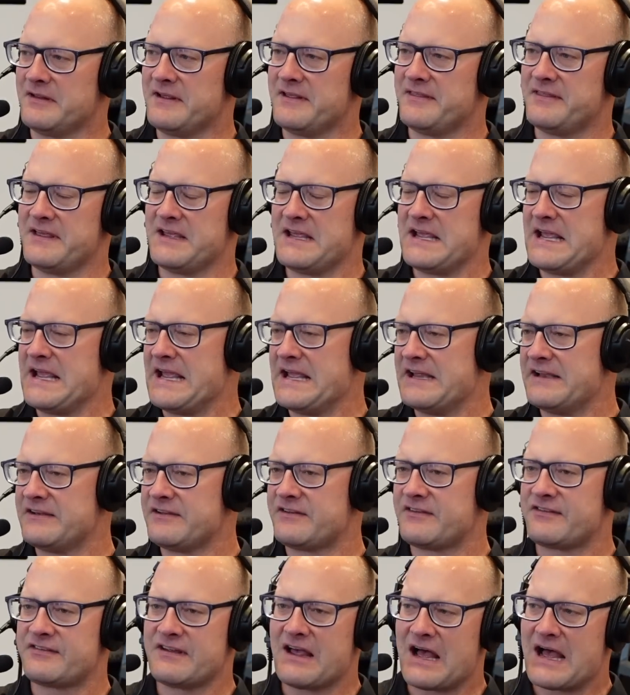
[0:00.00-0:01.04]
the
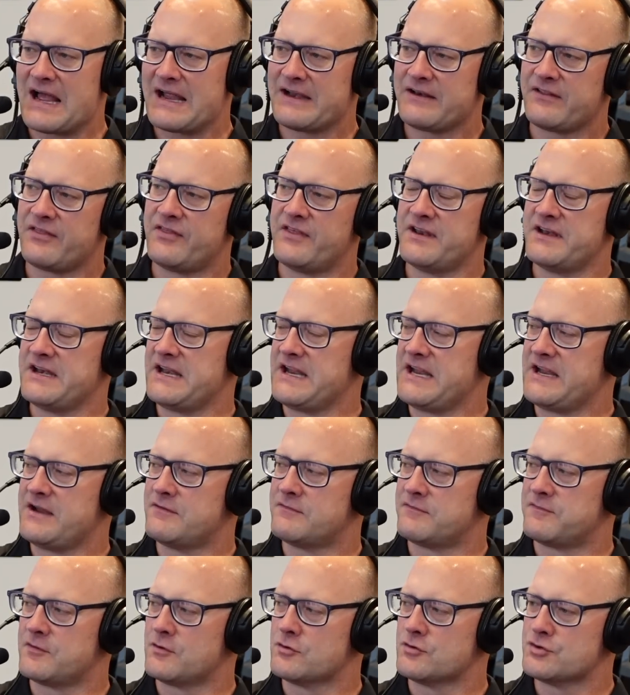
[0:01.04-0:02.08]
inside the knee
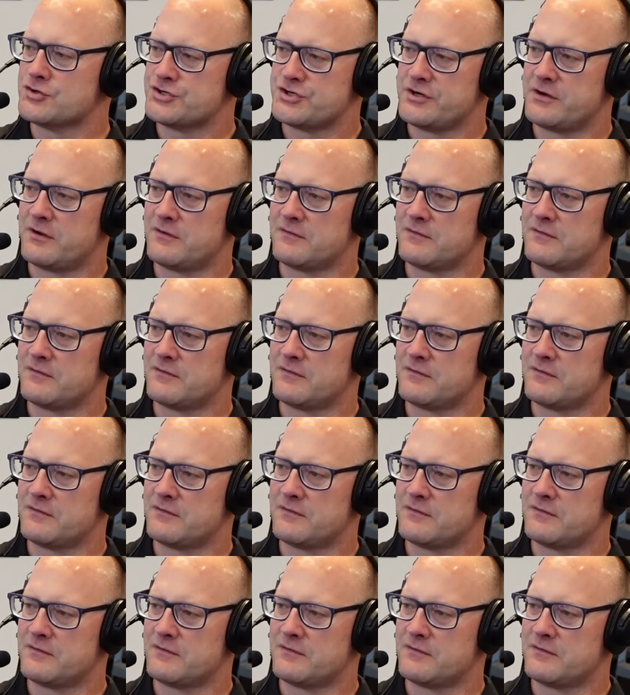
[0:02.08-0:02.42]
version